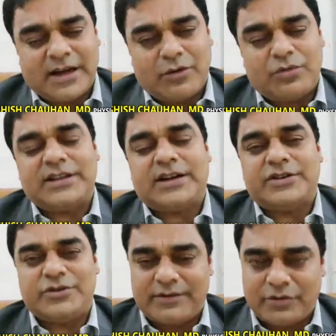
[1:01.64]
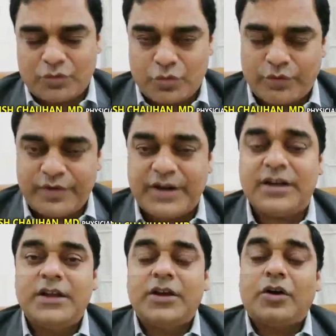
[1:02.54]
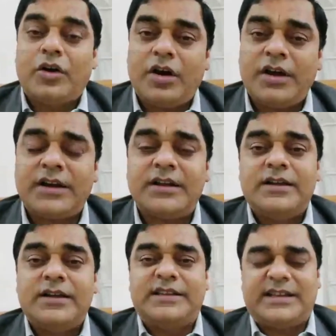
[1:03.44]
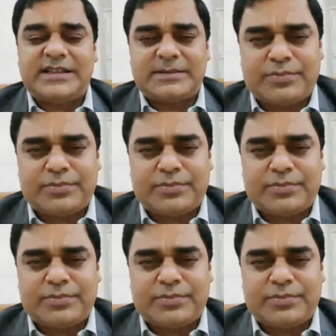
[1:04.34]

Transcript: a doubt that you have a COVID or there is